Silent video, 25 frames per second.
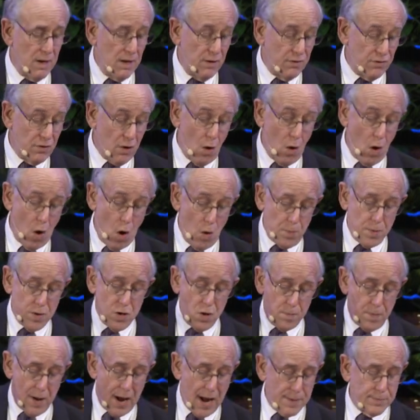So open
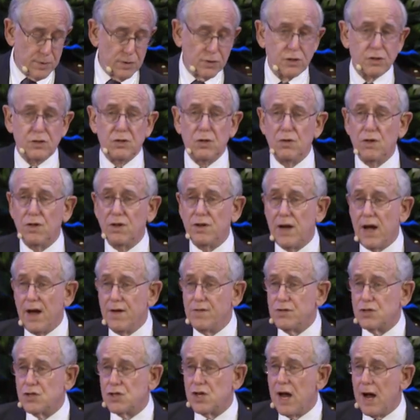your Bibles to the
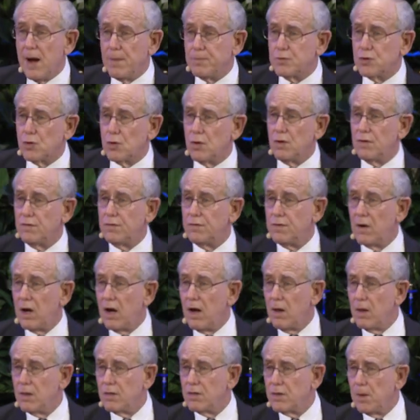9th chapter
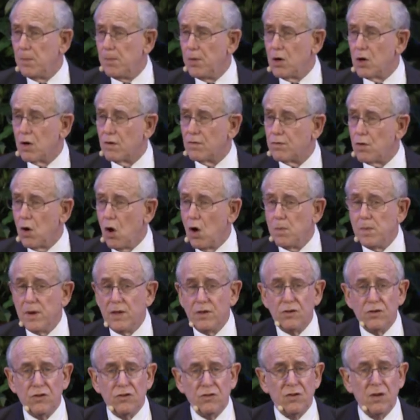of the book of
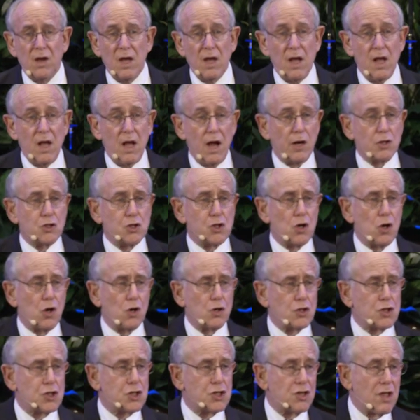Romans, a
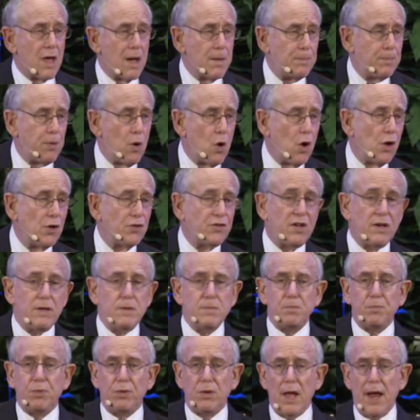church that Paul
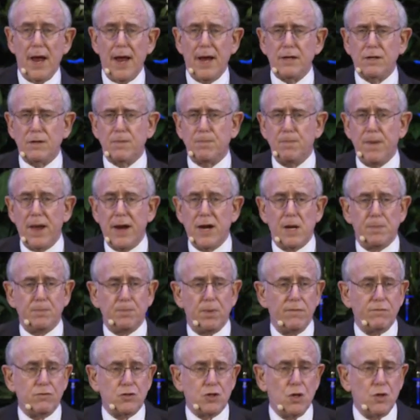didn't plant, made up
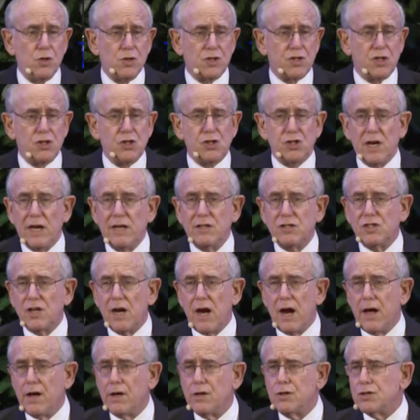of Jews and
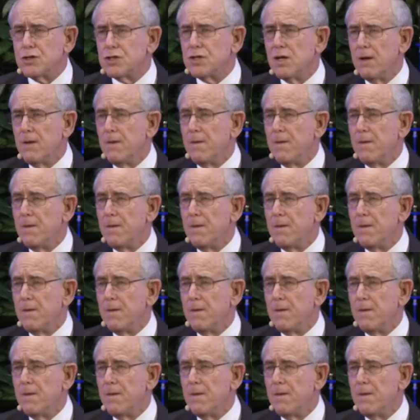Gentiles.